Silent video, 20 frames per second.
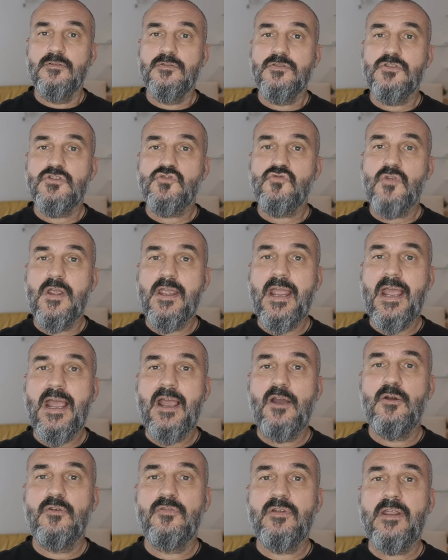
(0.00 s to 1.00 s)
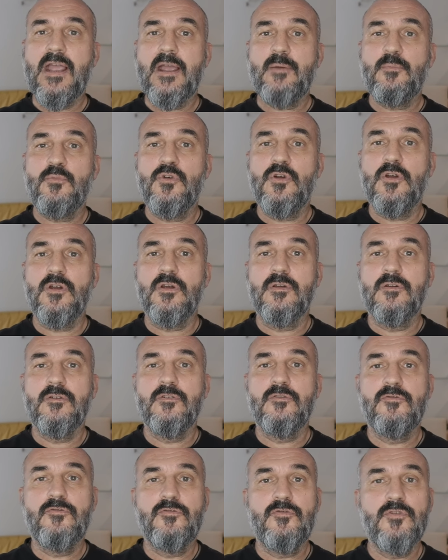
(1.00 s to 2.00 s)
straight out of camera,
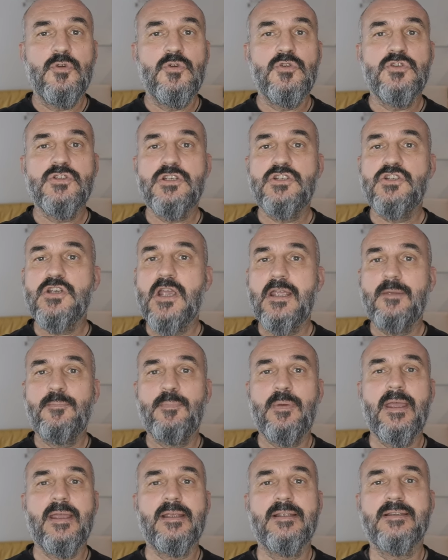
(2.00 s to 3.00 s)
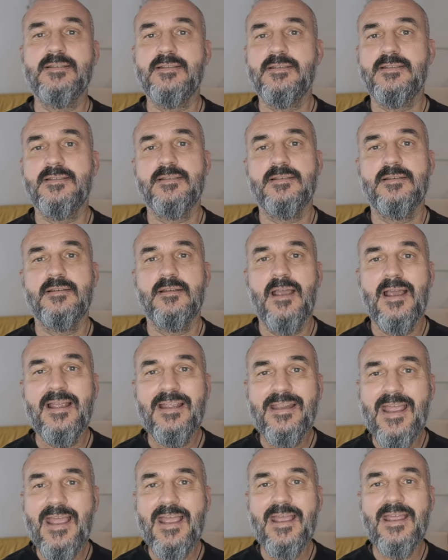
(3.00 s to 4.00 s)
Fuji JPEGs.
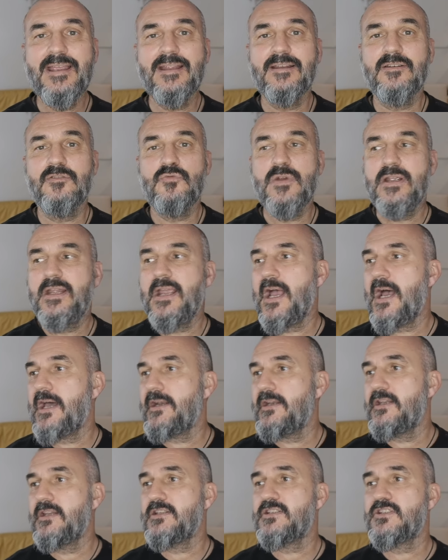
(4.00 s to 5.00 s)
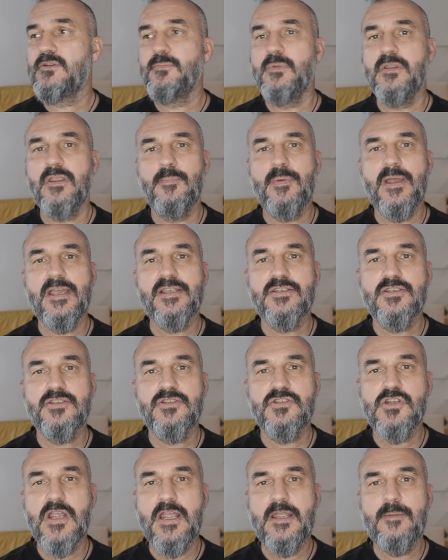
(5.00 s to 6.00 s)
Again, regarded as some of the
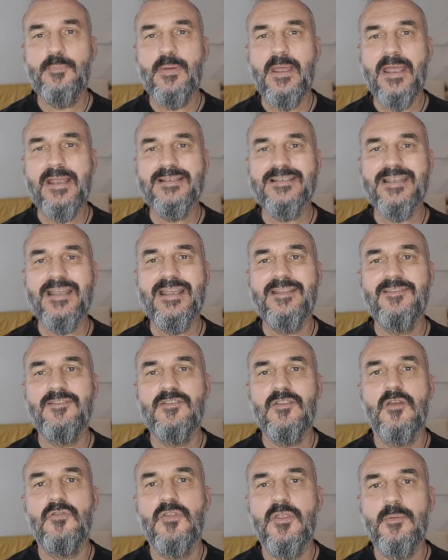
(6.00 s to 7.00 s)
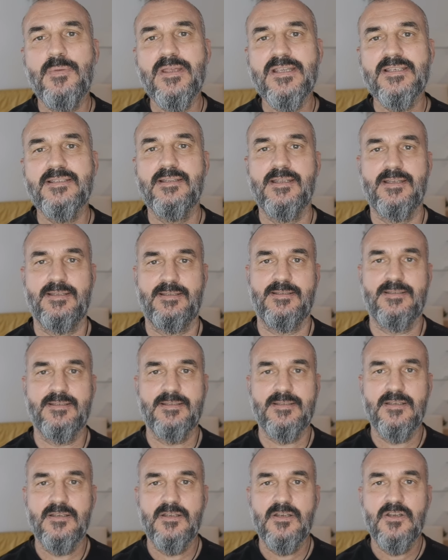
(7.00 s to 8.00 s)
best JPEGs in the
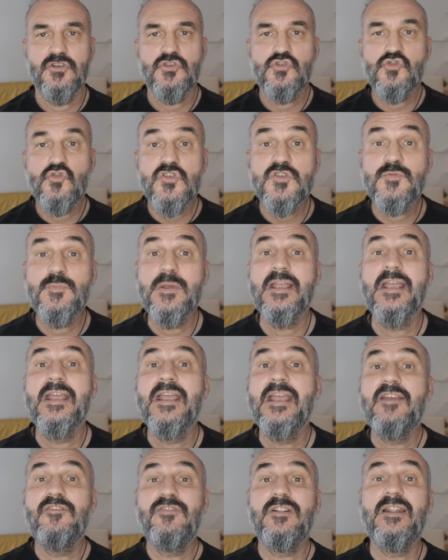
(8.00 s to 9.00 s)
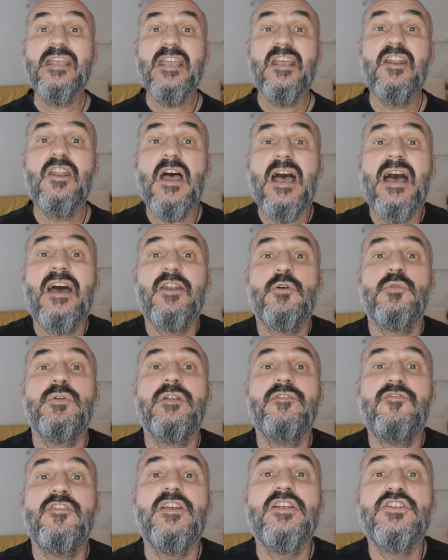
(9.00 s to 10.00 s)
business. Trust me, if Leonardo da
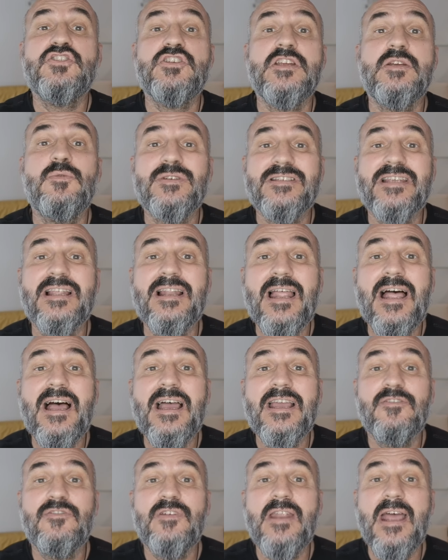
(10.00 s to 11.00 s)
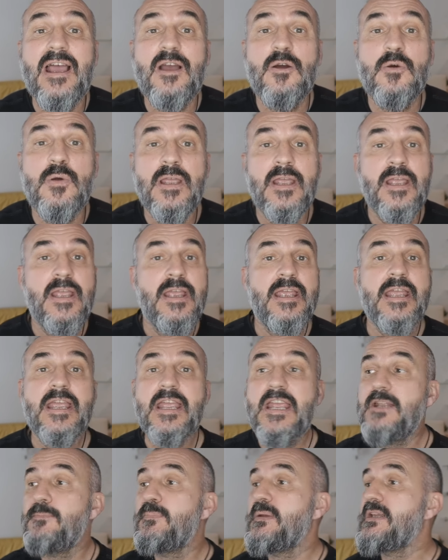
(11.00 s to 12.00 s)
Vinci was alive now,
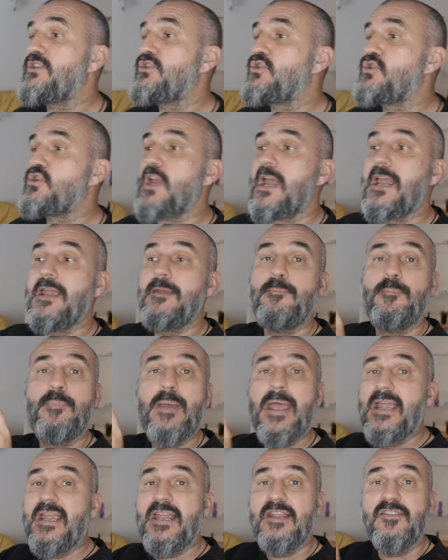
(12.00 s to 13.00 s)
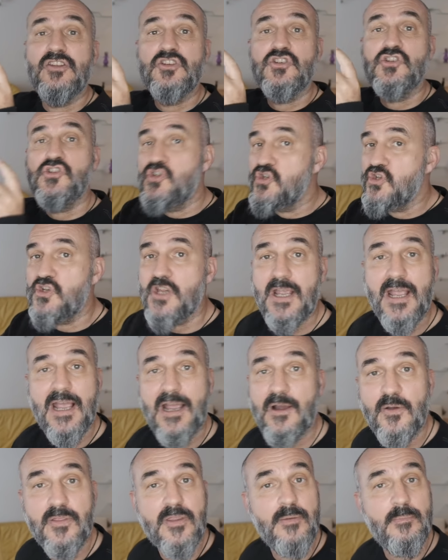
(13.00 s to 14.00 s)
he'd be JPEGing the shit
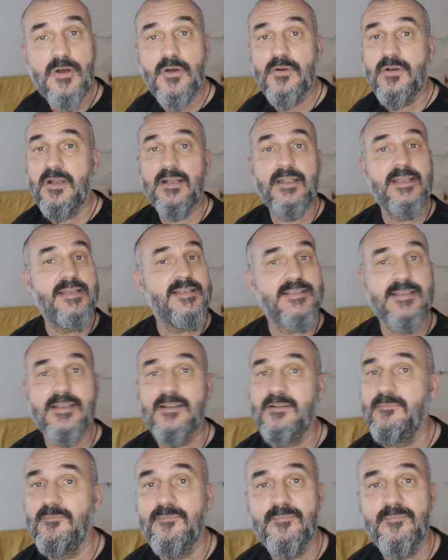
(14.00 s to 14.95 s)
out of the Mona Lisa,